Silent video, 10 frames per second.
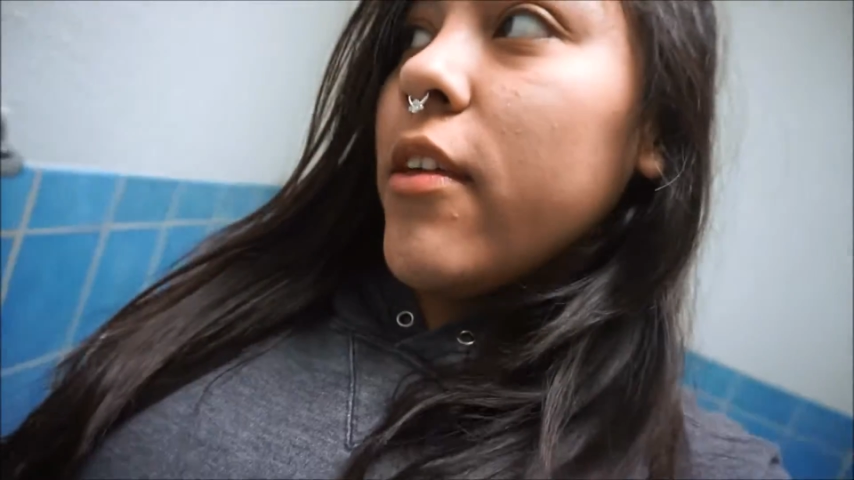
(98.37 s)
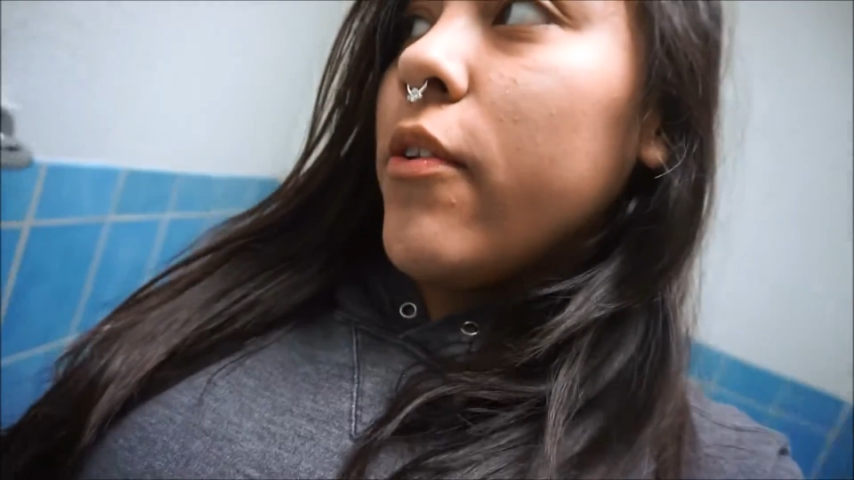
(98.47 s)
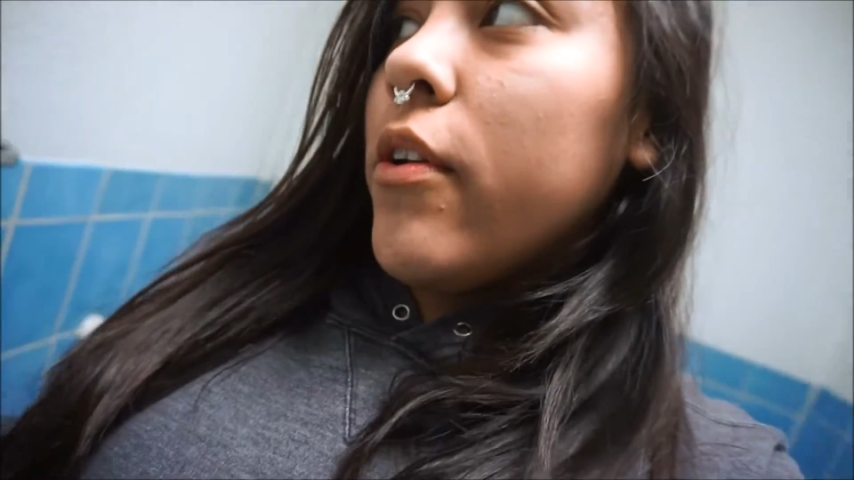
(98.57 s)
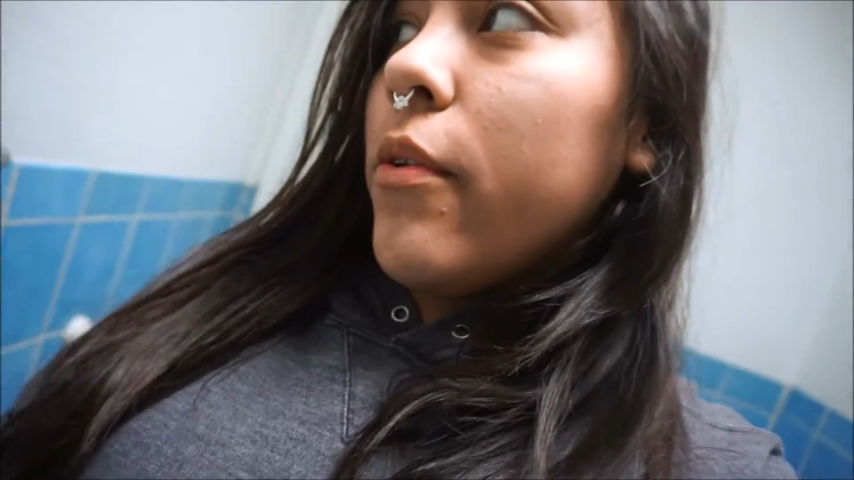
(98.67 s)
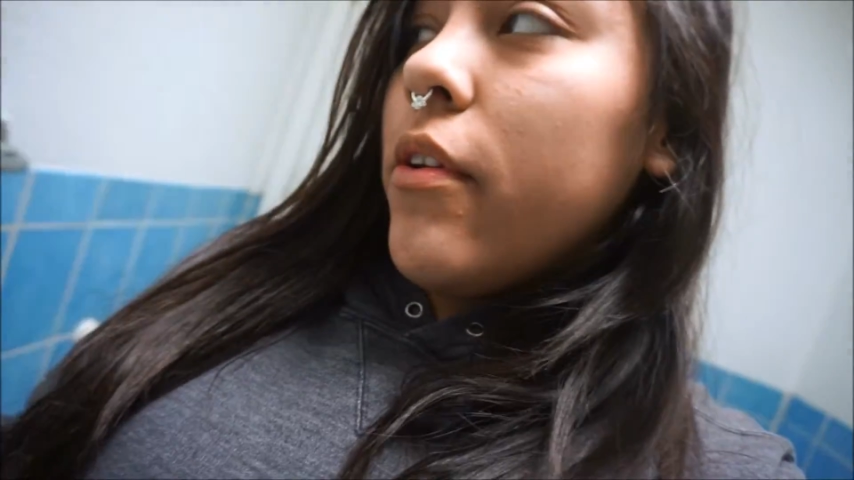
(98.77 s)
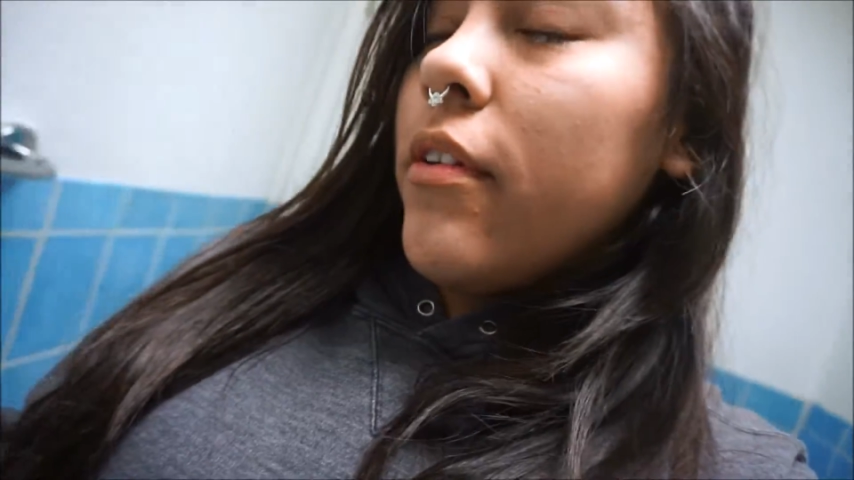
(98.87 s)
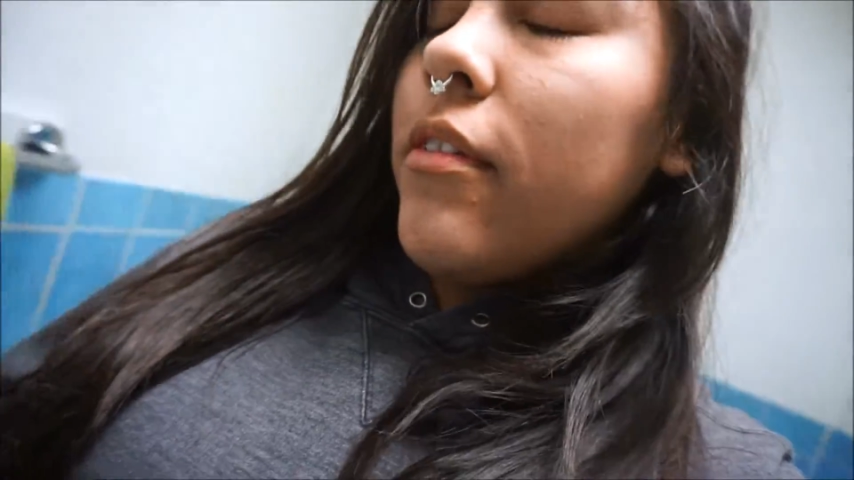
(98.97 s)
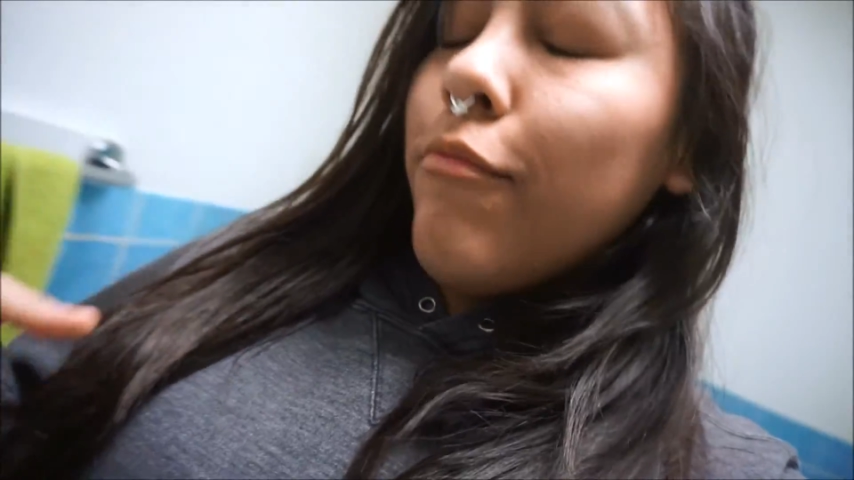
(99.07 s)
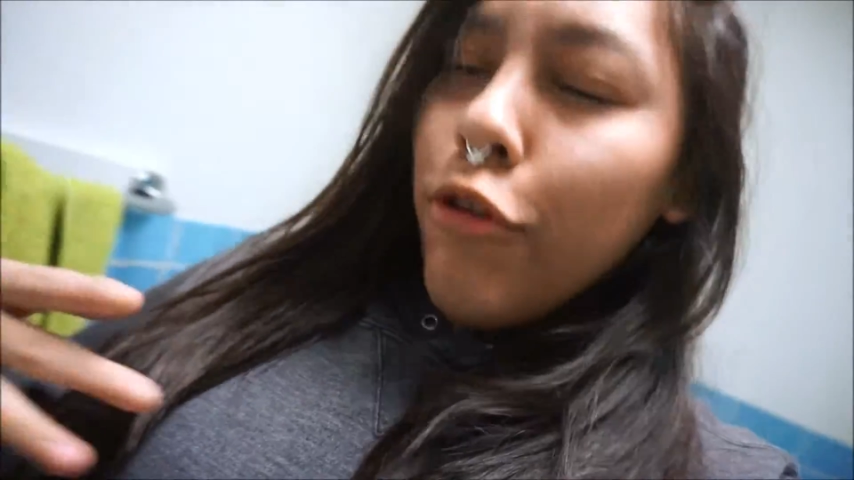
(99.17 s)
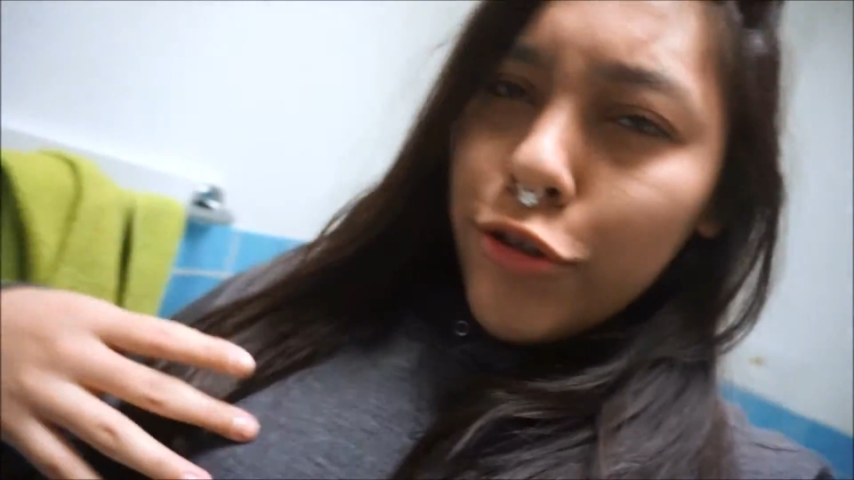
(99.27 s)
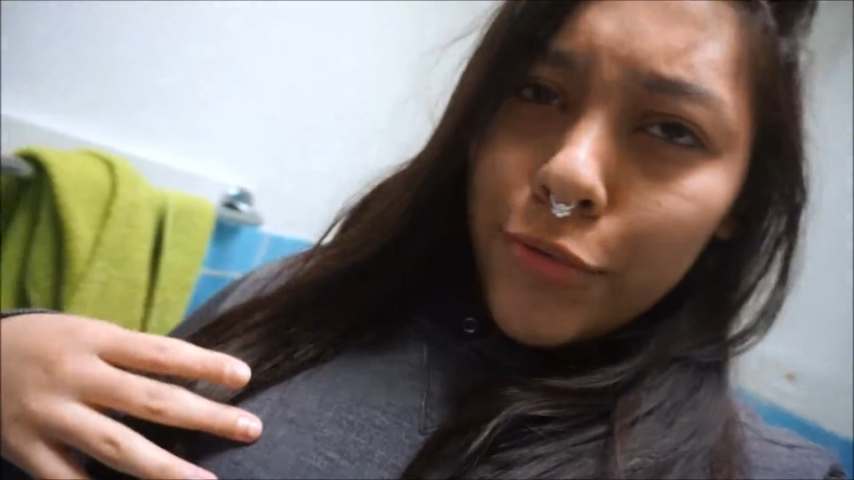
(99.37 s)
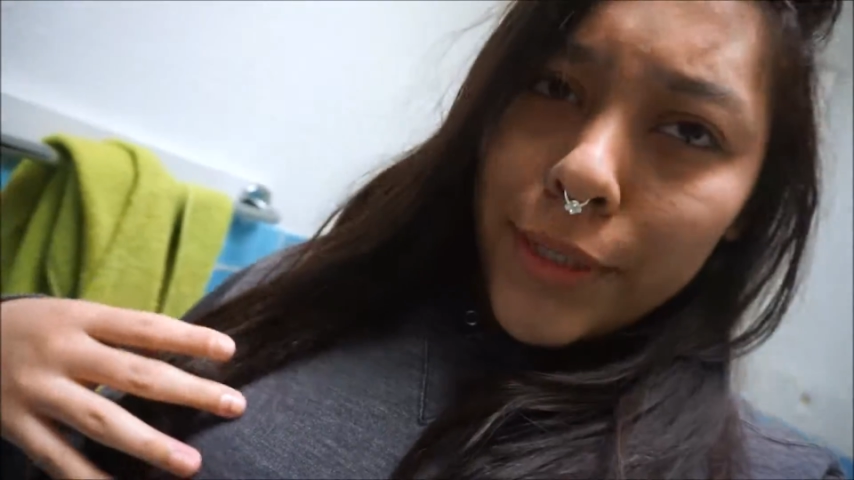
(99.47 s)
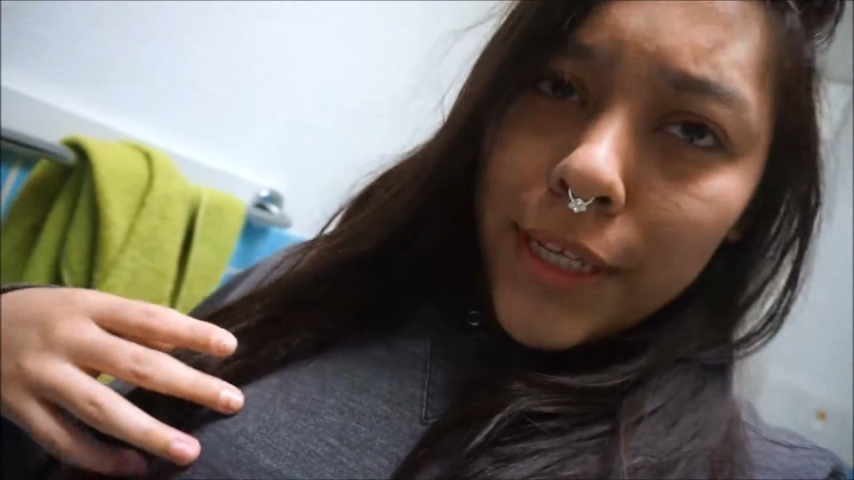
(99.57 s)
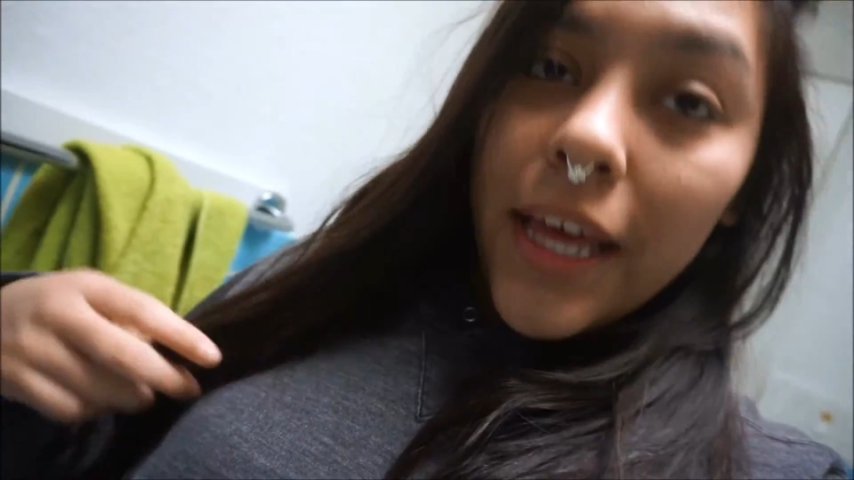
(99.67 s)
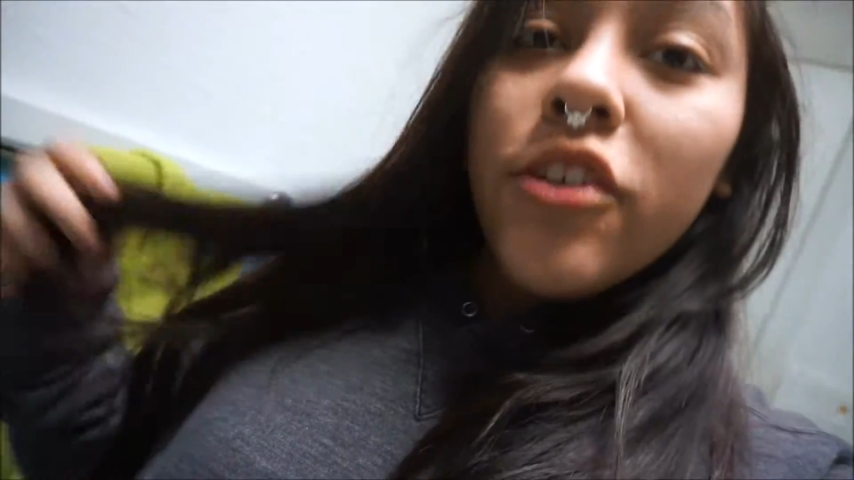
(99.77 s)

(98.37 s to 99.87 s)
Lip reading: and washed my teeth.